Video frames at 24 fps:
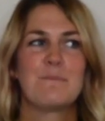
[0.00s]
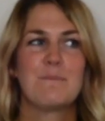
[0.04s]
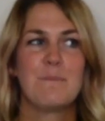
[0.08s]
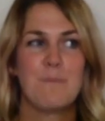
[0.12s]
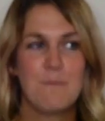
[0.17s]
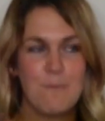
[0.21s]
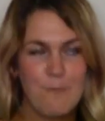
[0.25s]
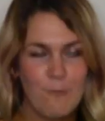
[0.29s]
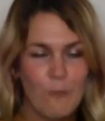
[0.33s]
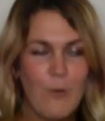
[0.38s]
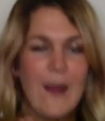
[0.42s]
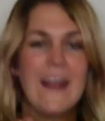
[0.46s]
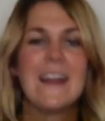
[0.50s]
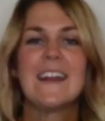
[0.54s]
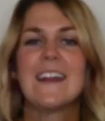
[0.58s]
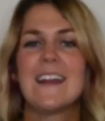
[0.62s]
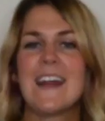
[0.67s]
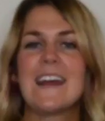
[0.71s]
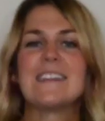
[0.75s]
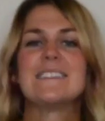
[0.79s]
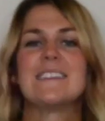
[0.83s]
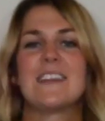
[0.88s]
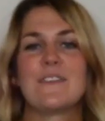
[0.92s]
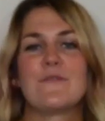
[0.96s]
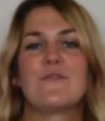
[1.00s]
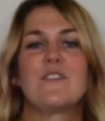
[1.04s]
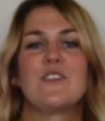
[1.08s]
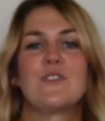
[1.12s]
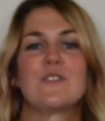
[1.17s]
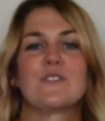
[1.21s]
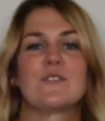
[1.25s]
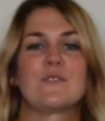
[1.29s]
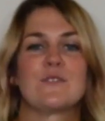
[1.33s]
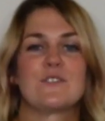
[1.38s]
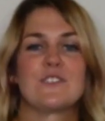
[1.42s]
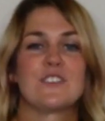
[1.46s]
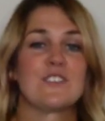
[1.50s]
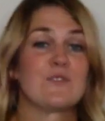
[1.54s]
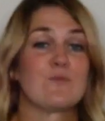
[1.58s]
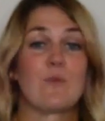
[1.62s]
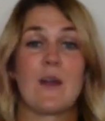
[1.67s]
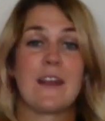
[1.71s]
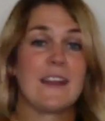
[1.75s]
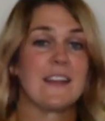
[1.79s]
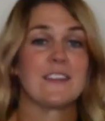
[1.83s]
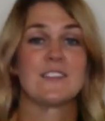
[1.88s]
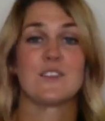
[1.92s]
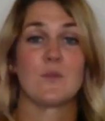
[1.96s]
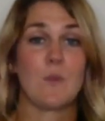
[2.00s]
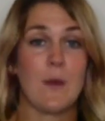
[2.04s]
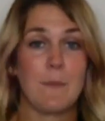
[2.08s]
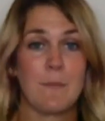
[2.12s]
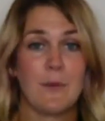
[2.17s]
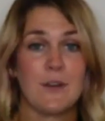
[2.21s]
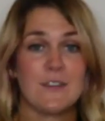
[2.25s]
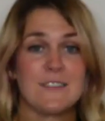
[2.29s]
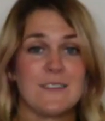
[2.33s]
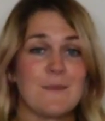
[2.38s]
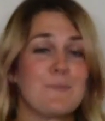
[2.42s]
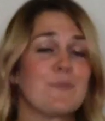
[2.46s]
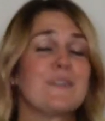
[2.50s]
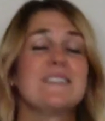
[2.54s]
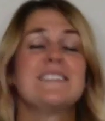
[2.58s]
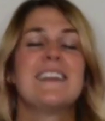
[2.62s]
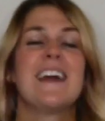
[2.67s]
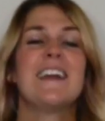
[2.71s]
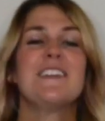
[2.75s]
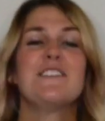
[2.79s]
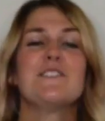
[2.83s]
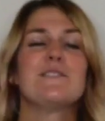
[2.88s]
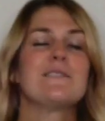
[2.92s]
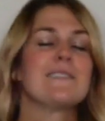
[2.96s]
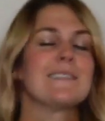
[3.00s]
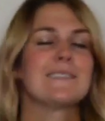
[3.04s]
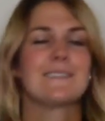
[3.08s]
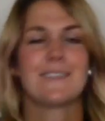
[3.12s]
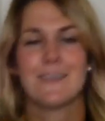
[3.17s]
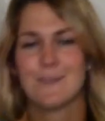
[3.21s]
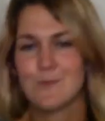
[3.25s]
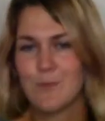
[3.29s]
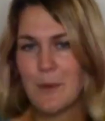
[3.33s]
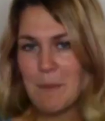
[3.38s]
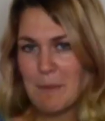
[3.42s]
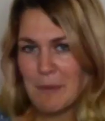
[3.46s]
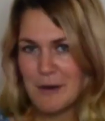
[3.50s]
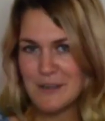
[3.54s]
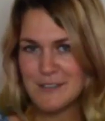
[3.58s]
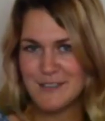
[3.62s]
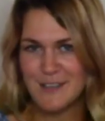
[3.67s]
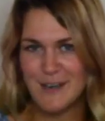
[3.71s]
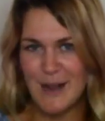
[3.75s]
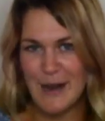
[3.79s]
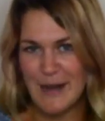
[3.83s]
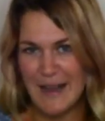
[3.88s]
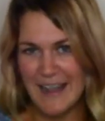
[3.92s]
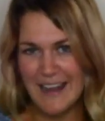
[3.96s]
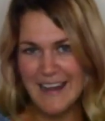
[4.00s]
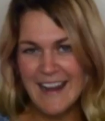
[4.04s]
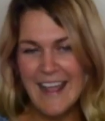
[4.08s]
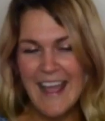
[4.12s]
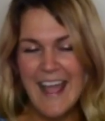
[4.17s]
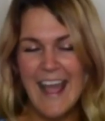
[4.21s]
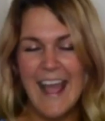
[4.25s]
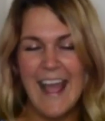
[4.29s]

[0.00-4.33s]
write it as if you're just writing to one person. Pretend your list has one person on it.